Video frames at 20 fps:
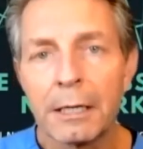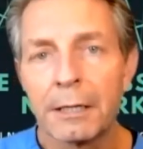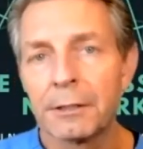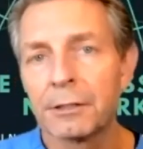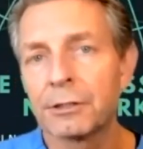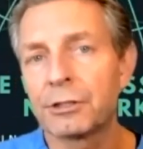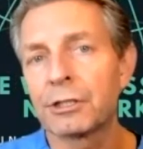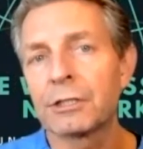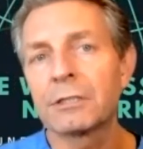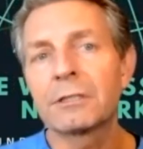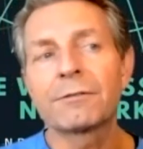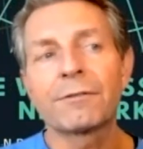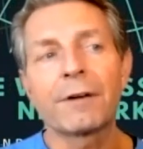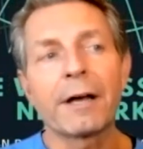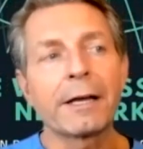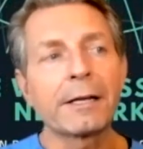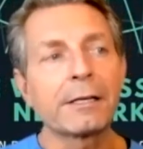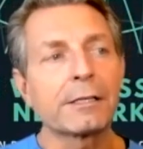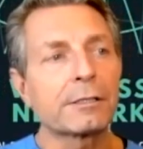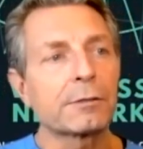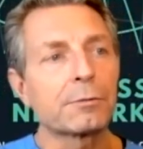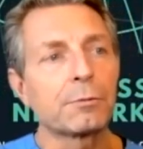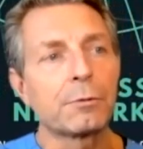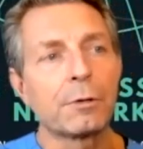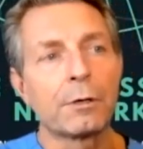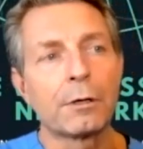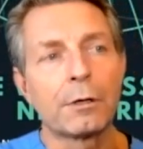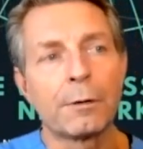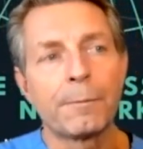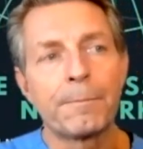and the
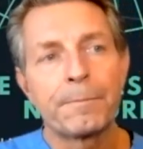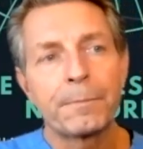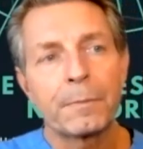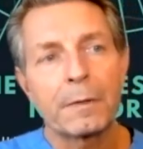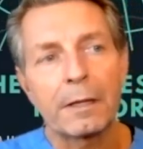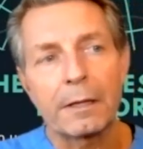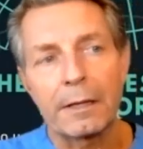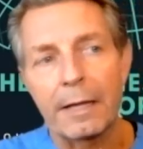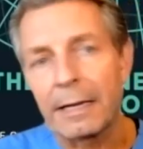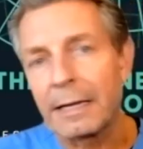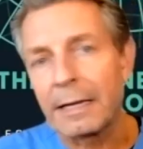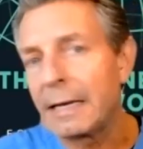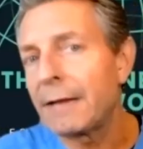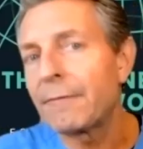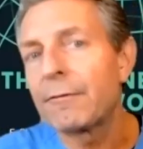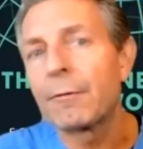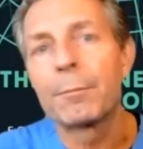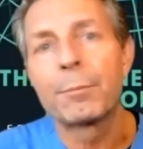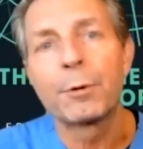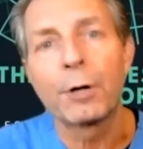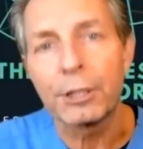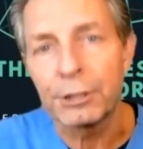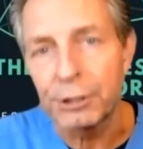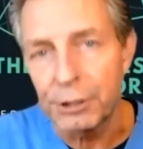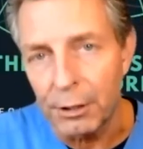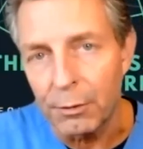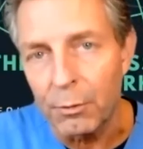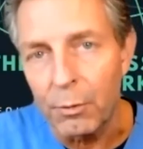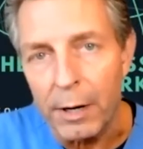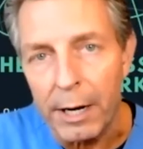gingivitis they can even
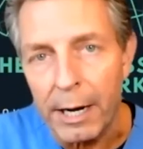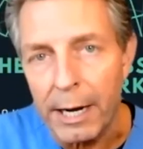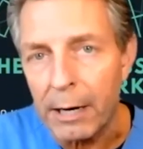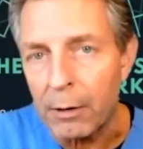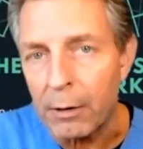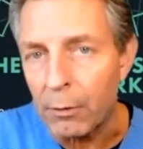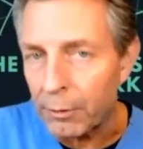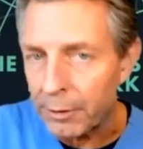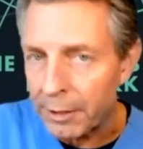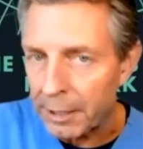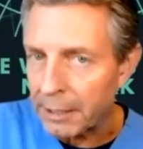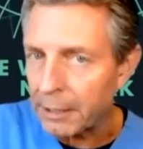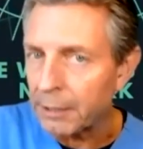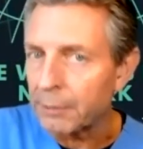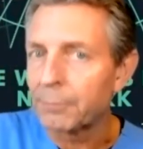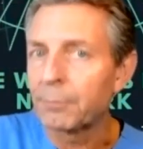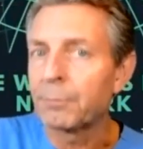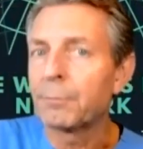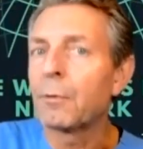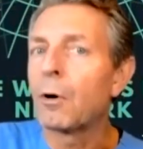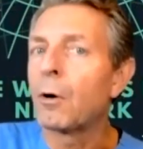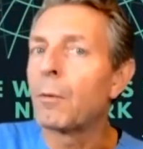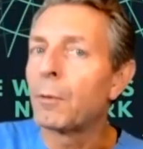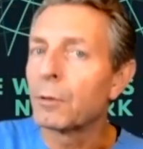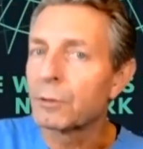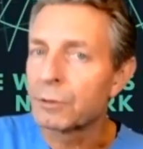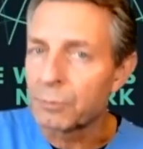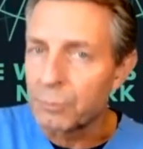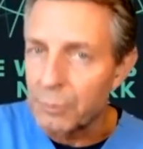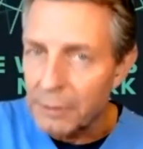brush it away, or they could
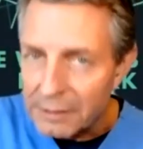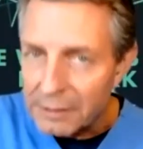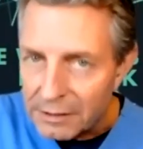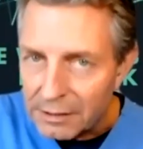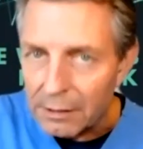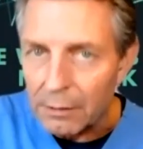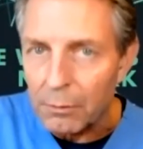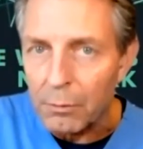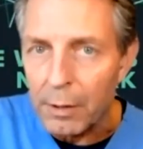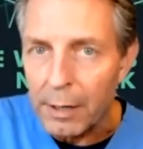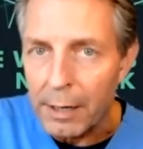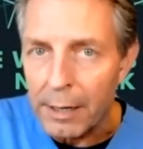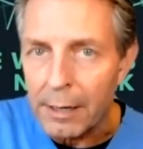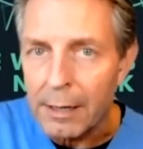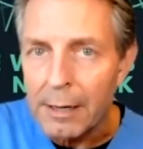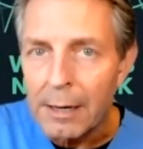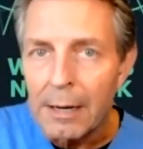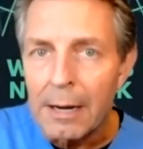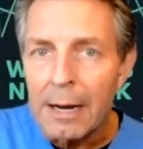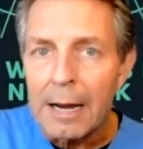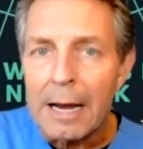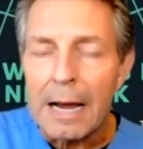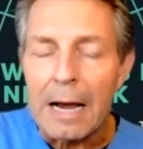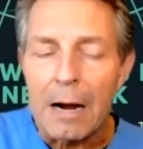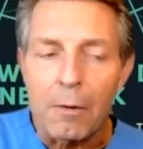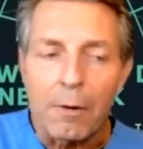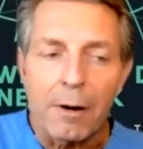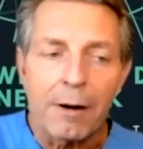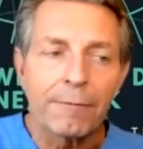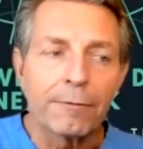almost rinse it away.
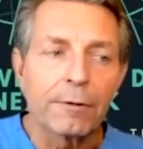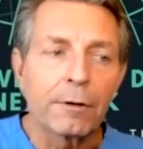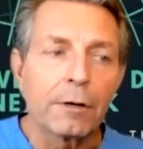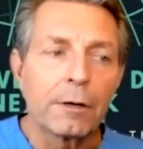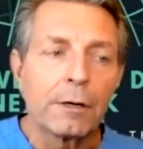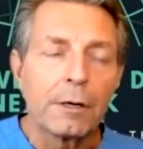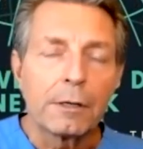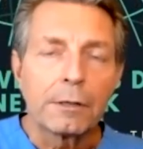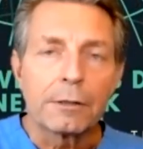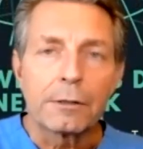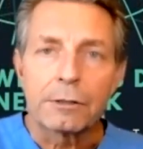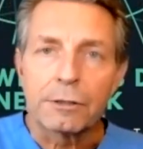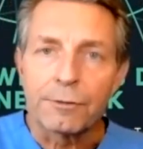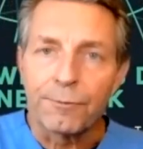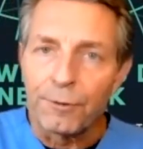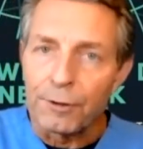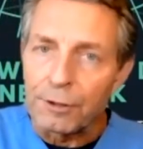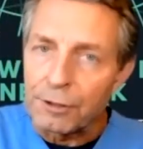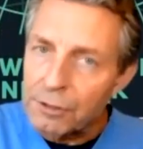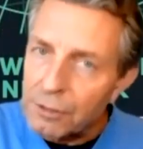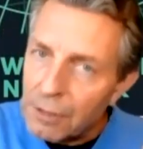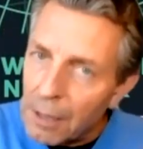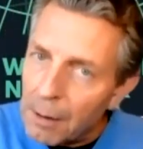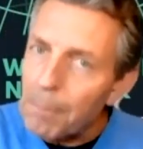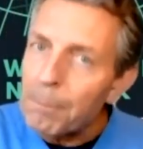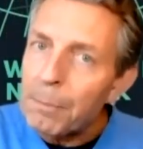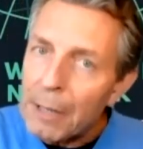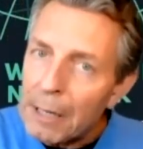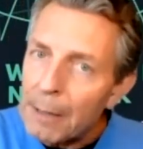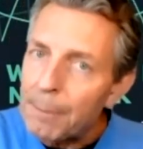However, for
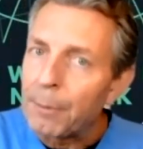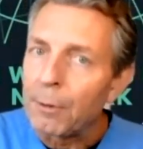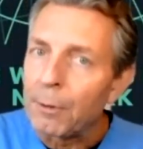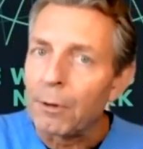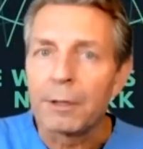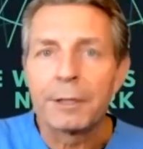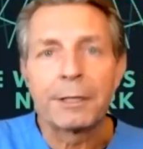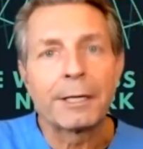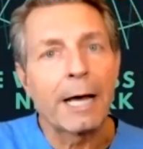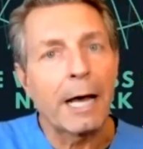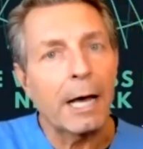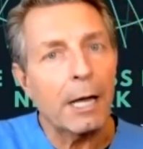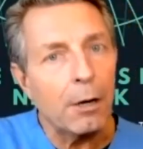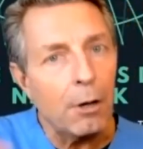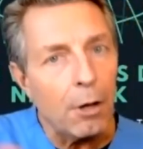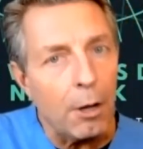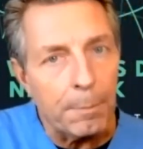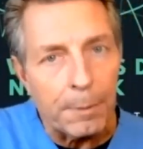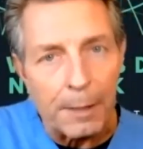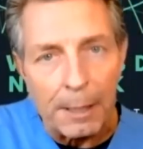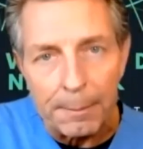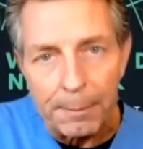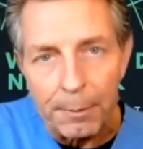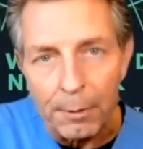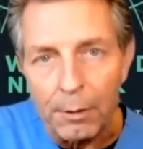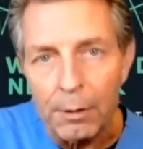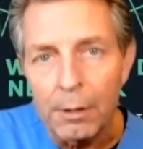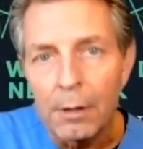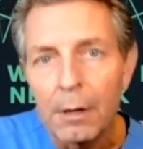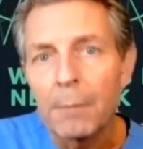some people, and not all
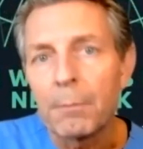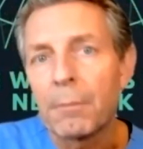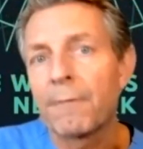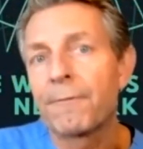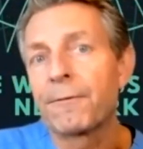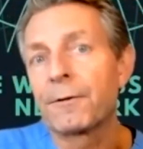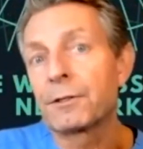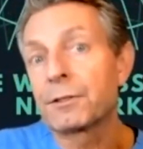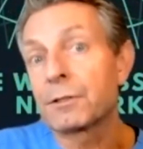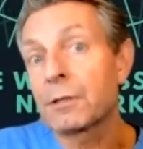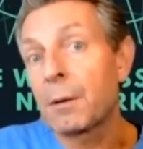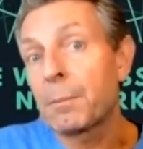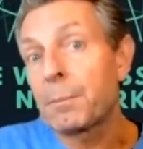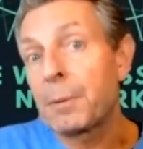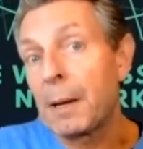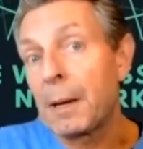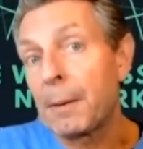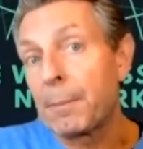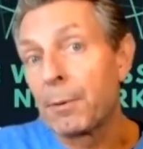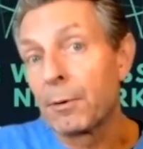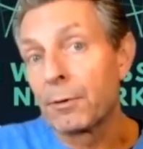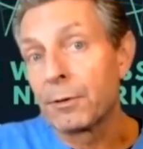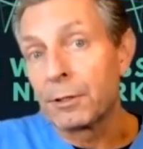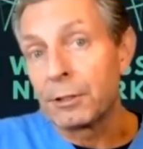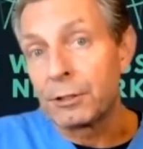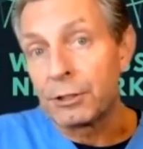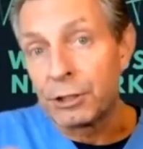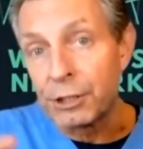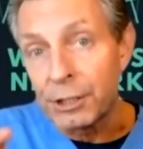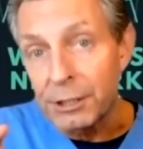people, but for some people, the
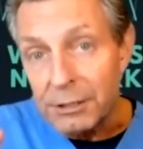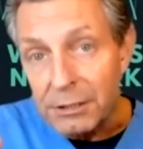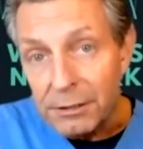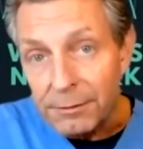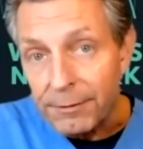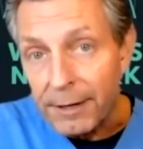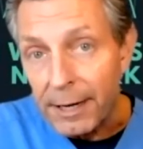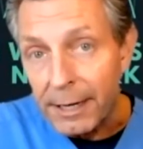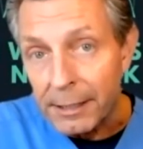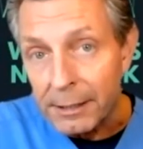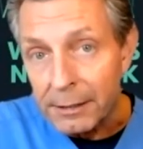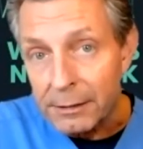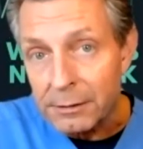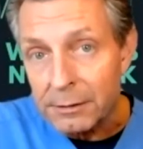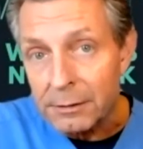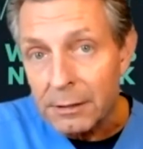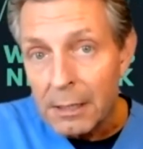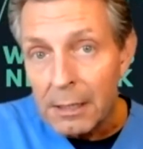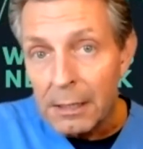gingivitis